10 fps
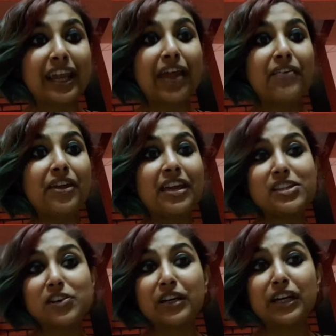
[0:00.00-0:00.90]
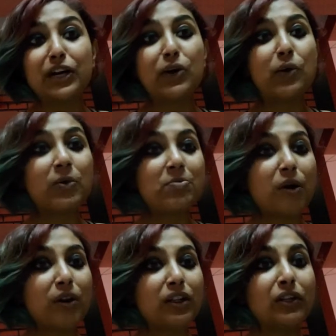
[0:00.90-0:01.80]
carrying his or her own
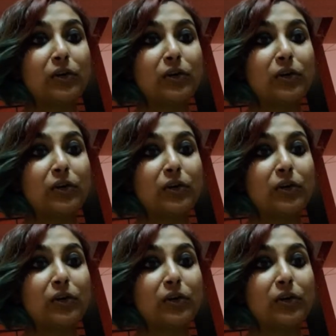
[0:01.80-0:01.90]
bottle,